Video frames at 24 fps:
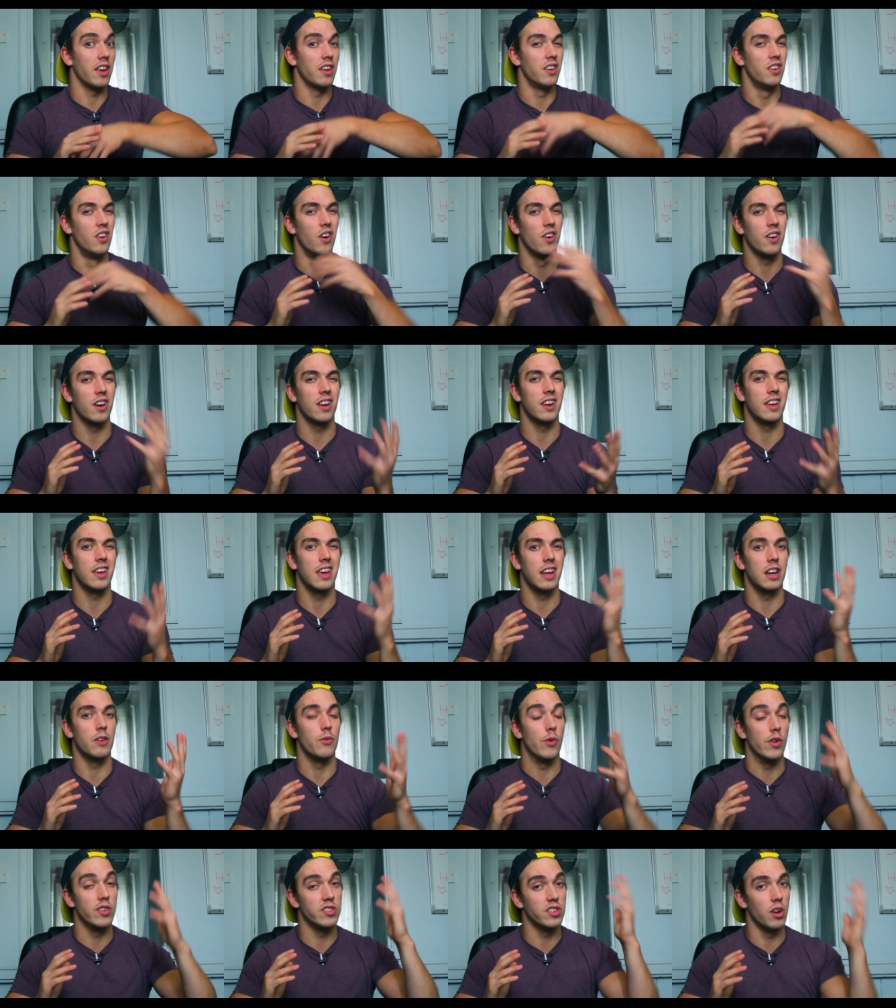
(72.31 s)
You're not going to get
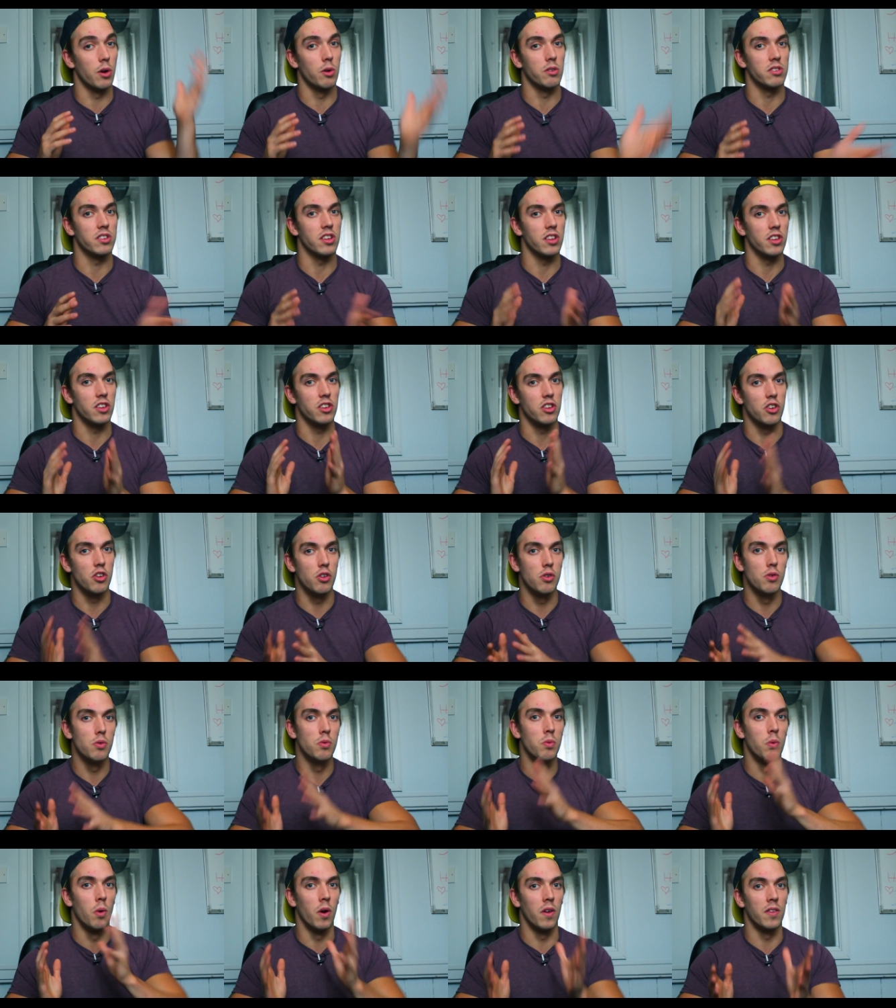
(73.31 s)
the results that
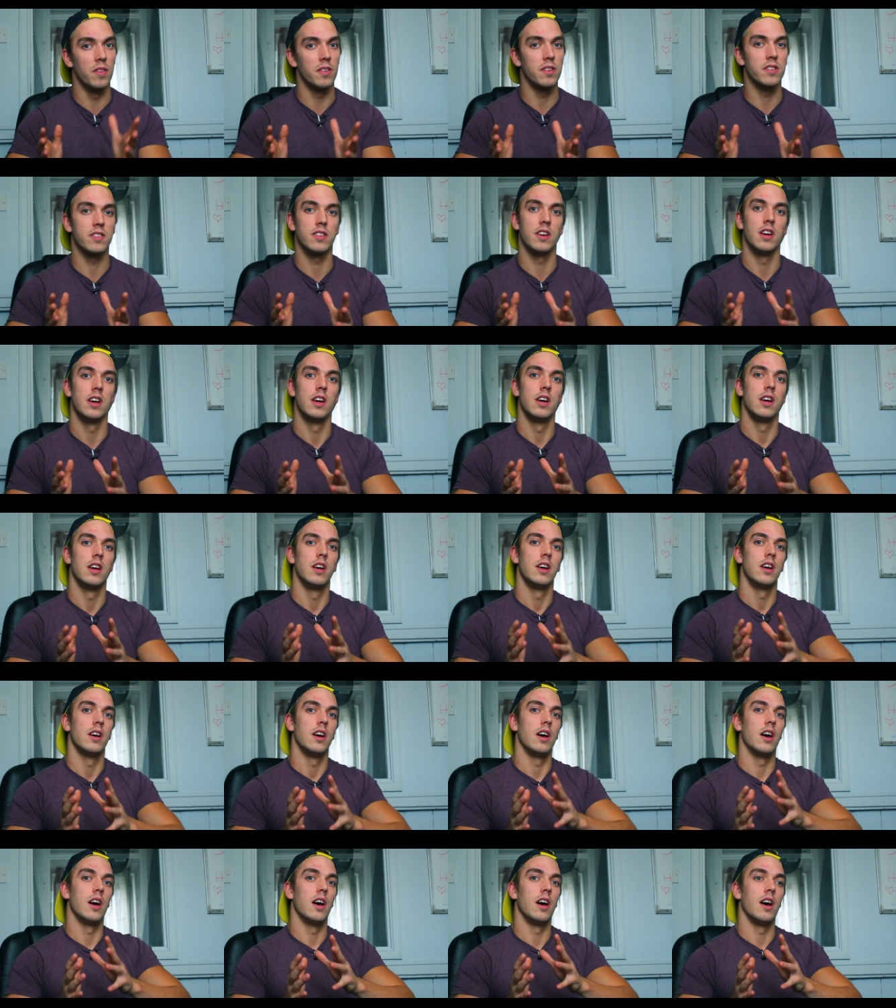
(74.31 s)
you want
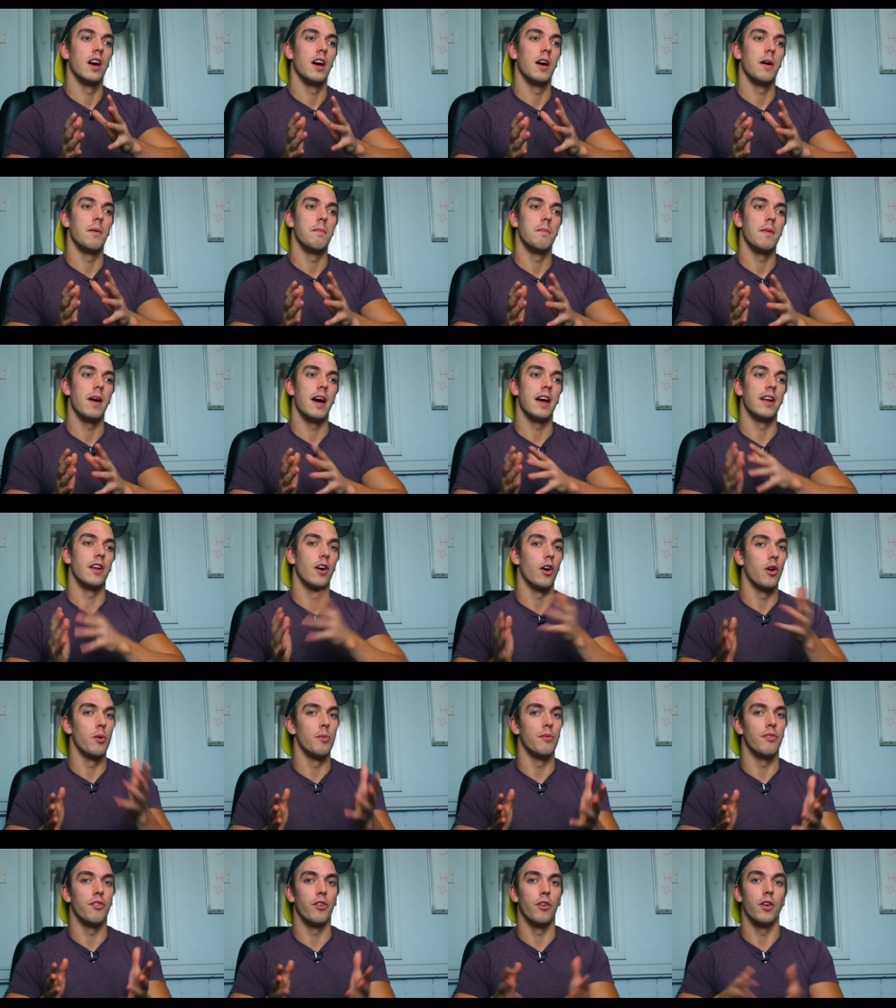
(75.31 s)
and
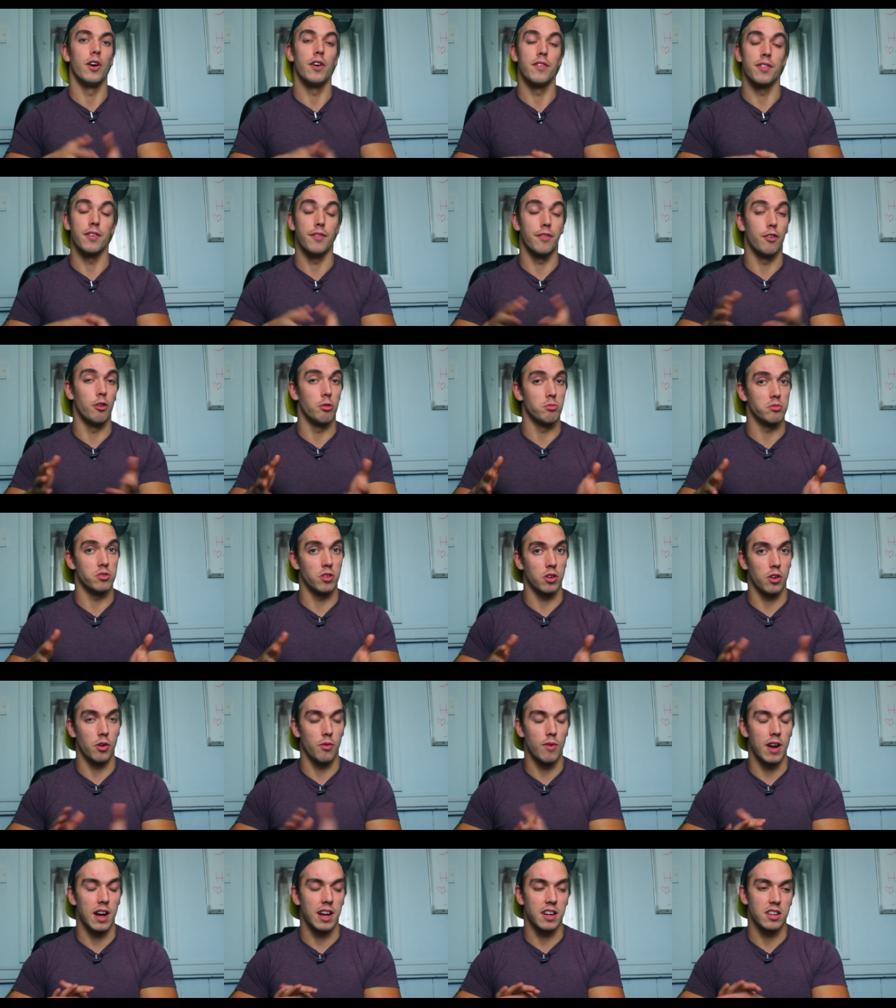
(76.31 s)
hope for if the form's not
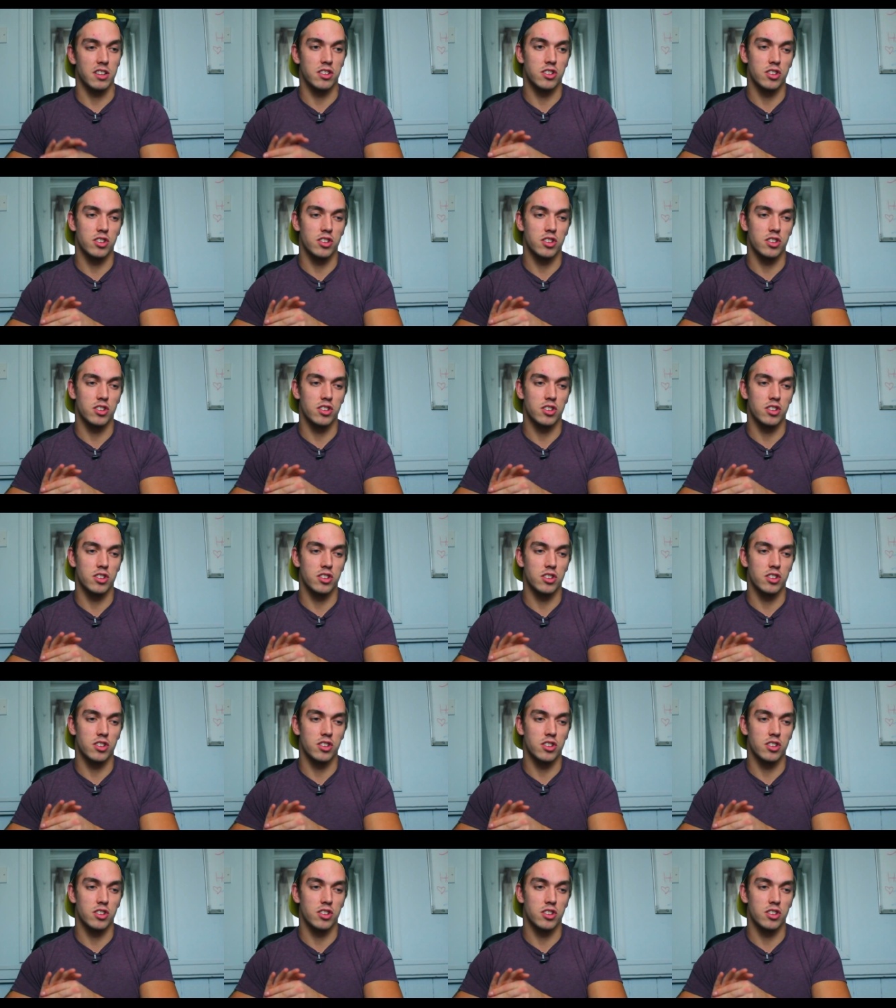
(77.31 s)
correct.